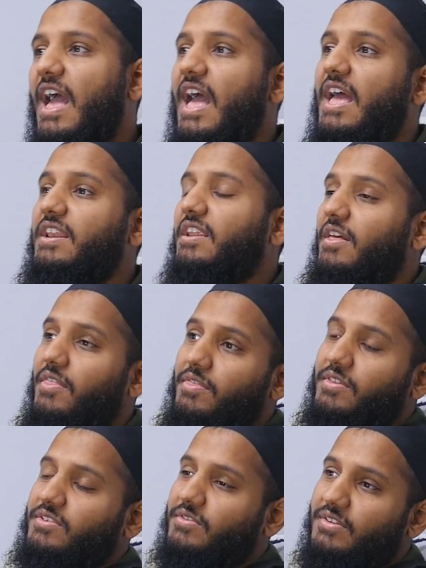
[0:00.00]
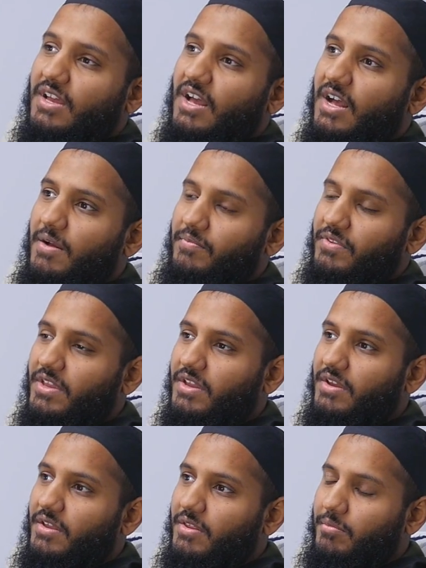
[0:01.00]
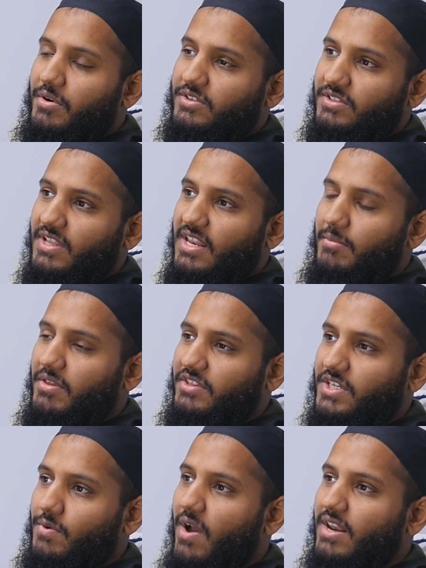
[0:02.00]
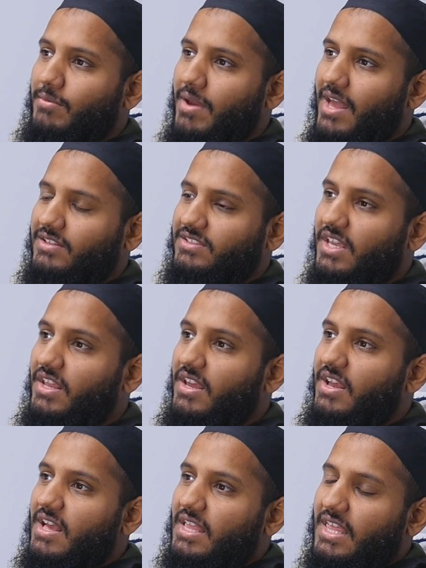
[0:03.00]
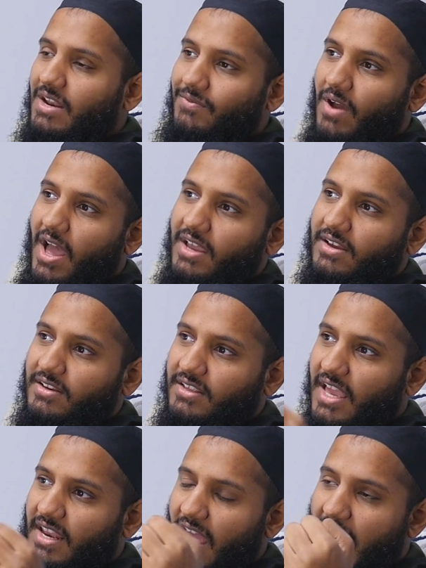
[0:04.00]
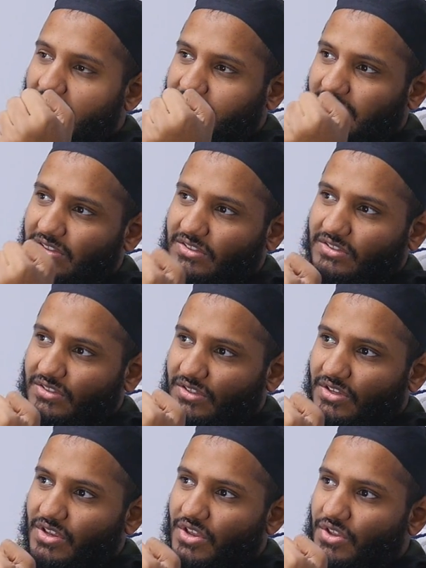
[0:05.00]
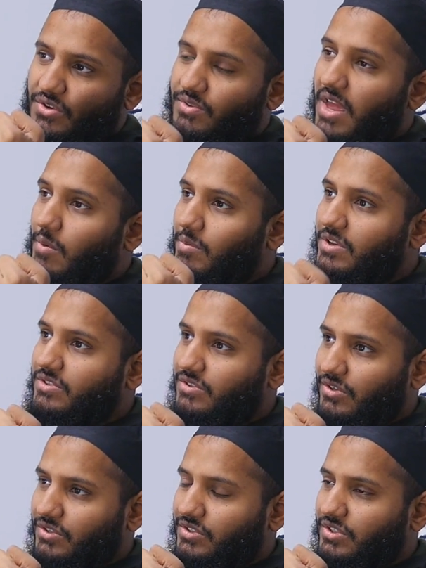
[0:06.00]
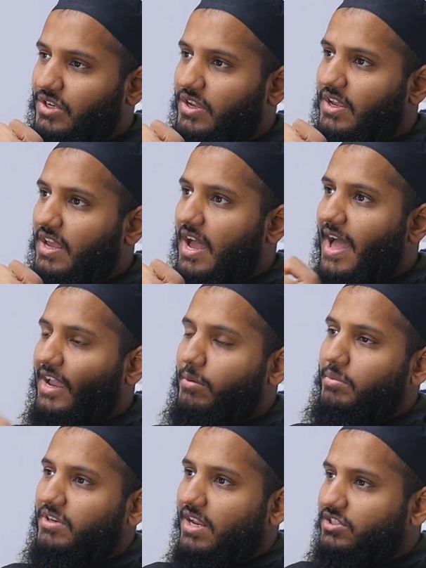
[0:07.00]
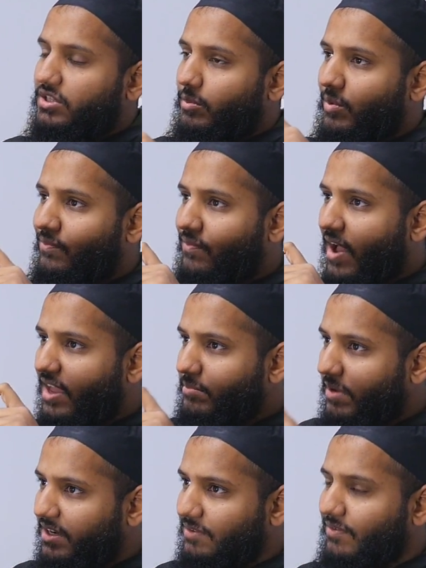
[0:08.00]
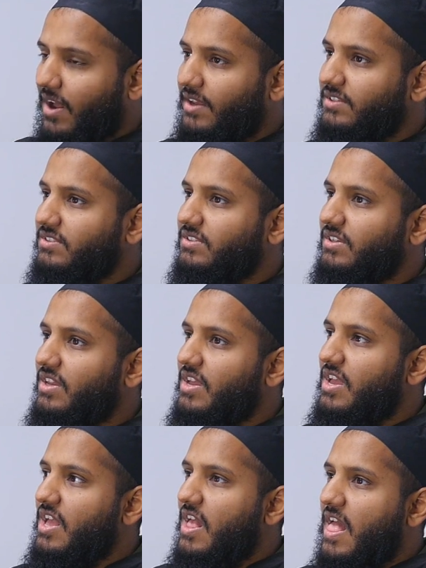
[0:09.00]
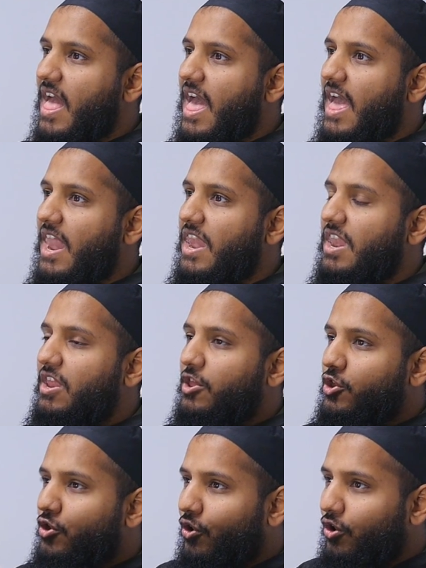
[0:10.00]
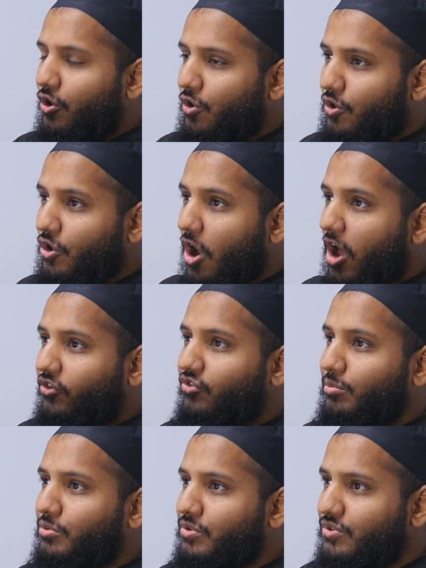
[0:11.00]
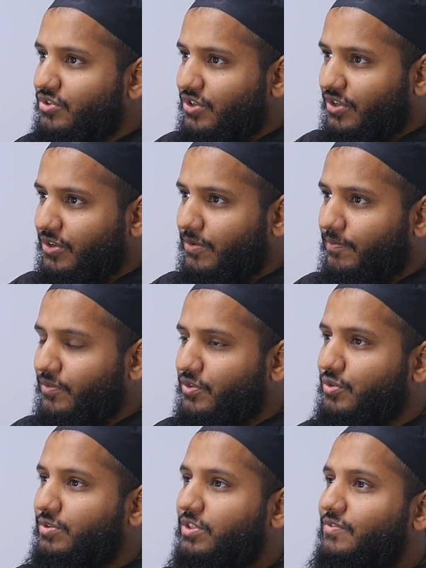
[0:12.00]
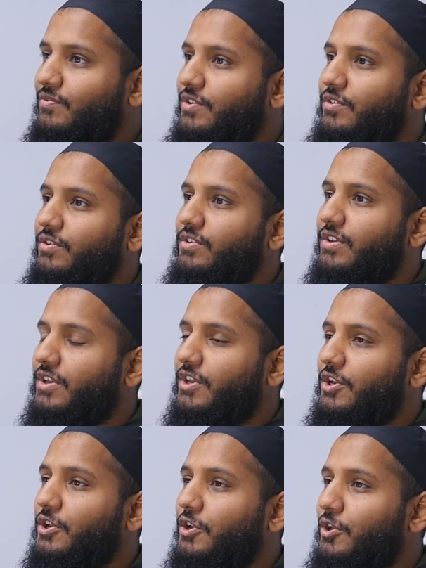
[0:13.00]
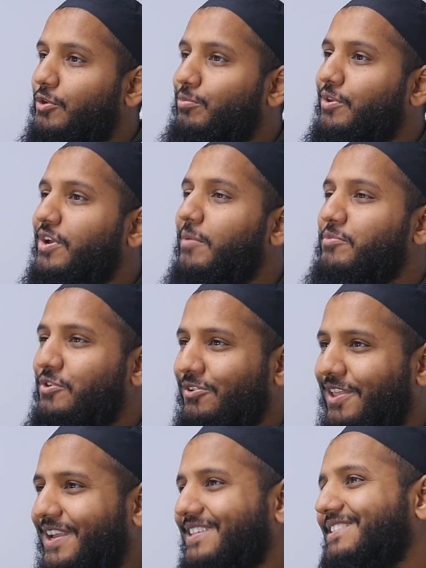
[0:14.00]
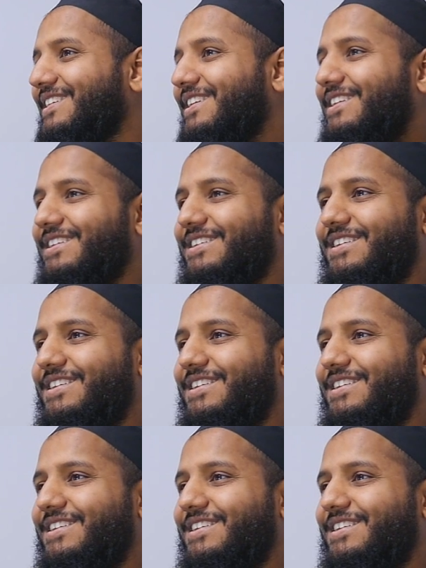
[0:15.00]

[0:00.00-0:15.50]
And this person that he met, this Irani man, said that if I could gain access to that research, I could potentially refine my device, and your contribution to this field could become your legacy.